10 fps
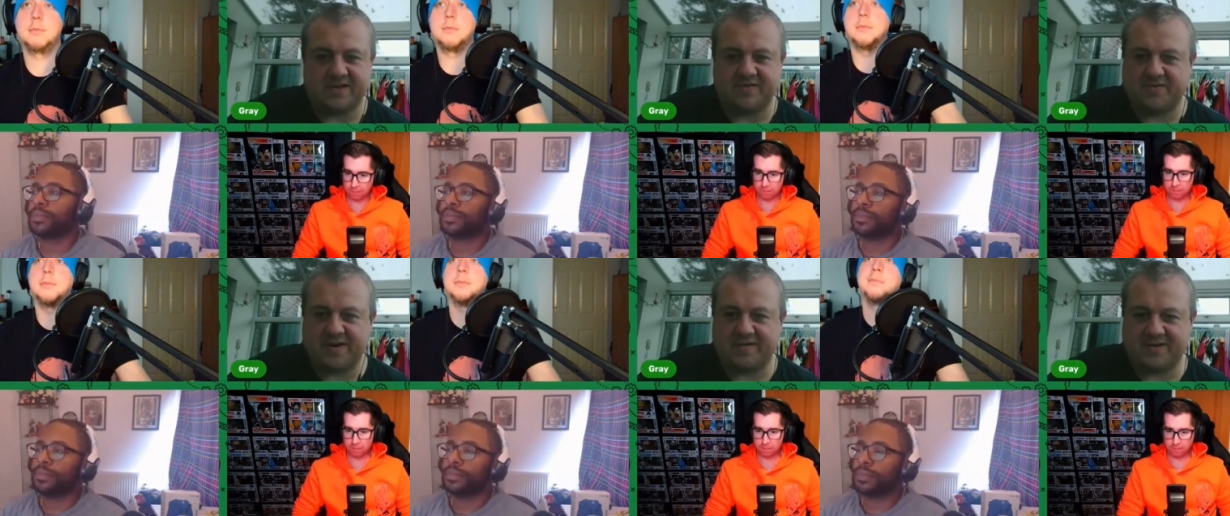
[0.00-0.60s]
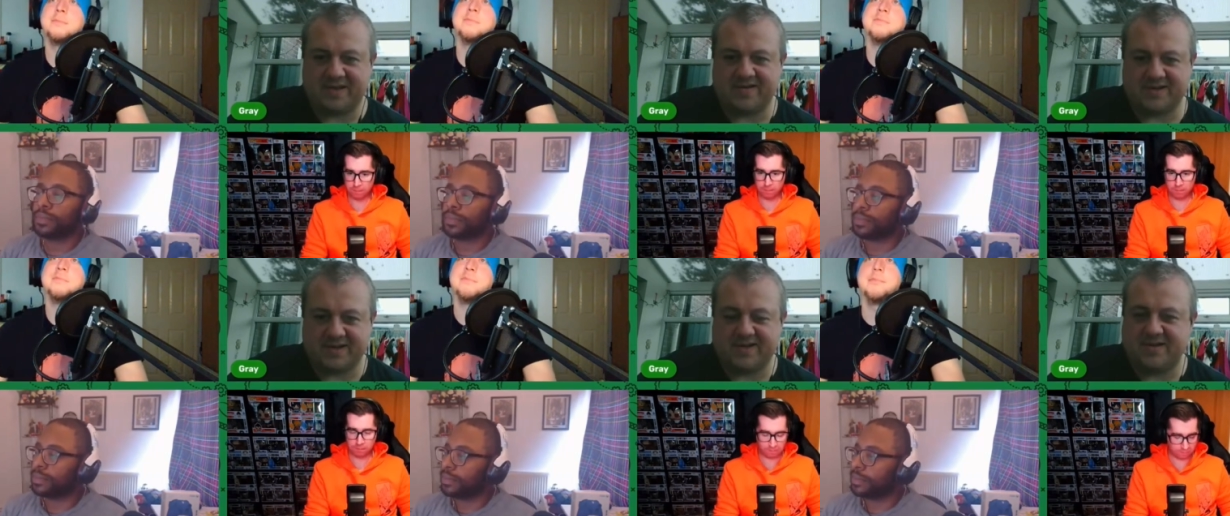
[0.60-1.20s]
Speaker 1: like three hours later, I
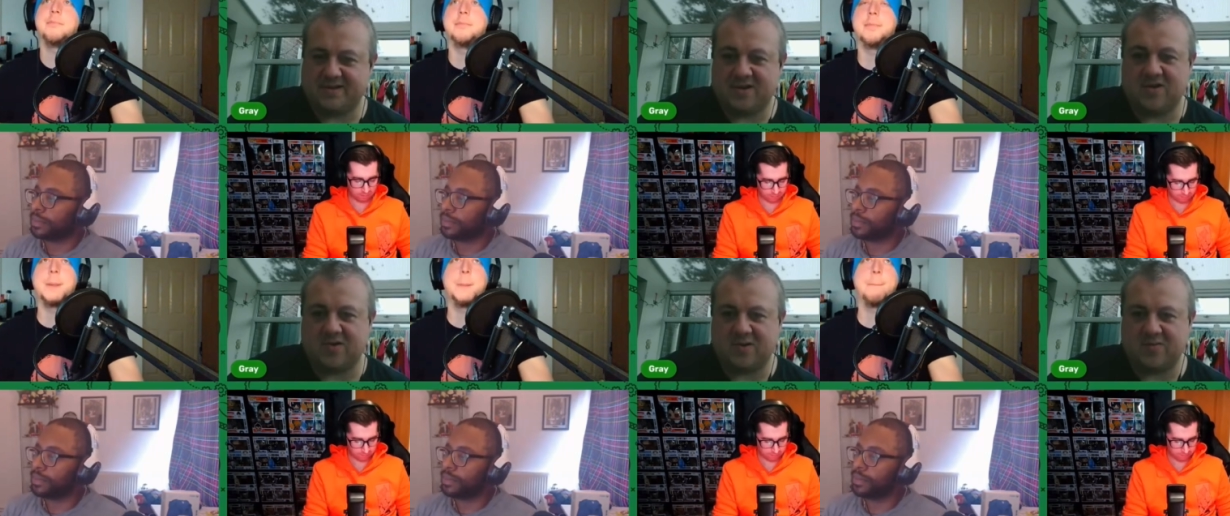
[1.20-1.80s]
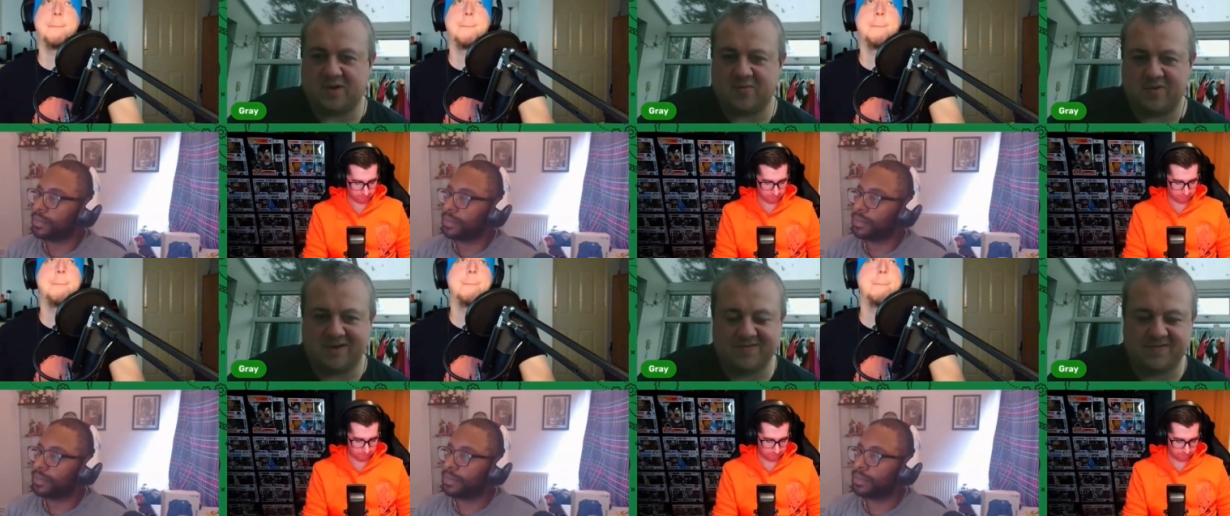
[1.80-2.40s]
was like, oh, I'm,
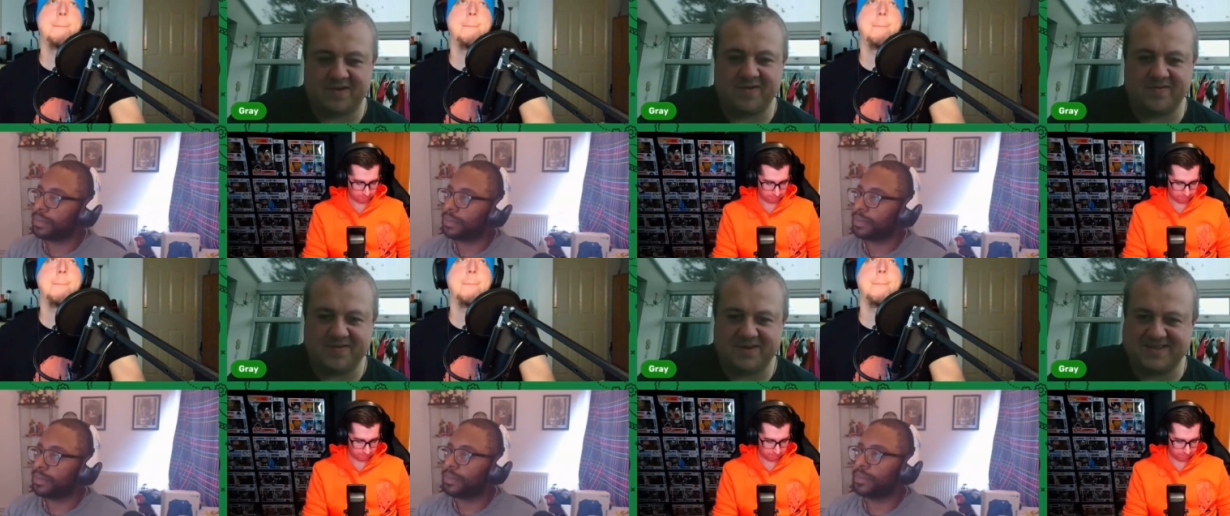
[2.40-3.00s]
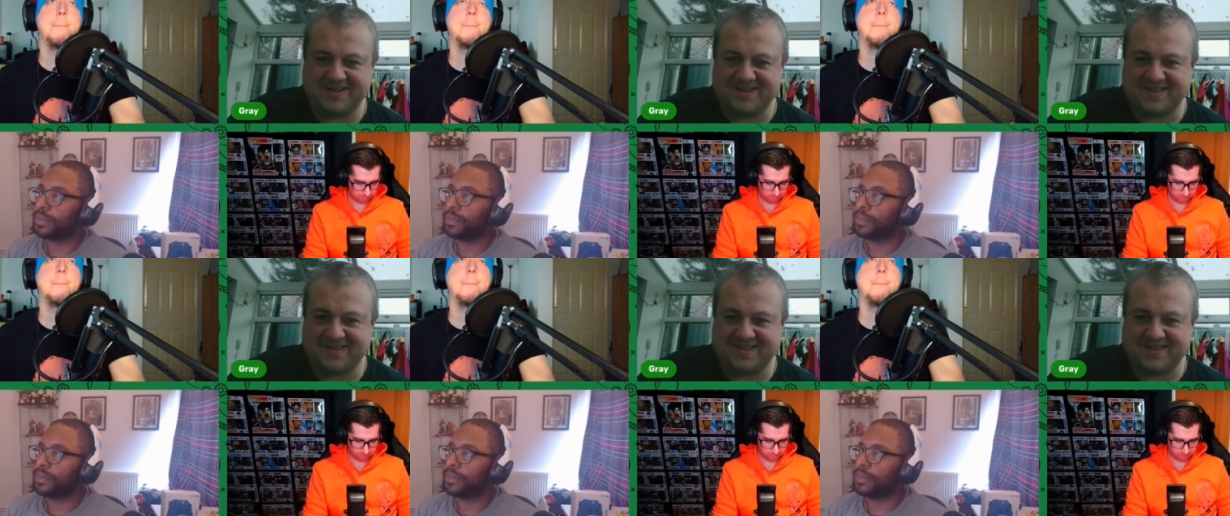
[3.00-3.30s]
I'm very invested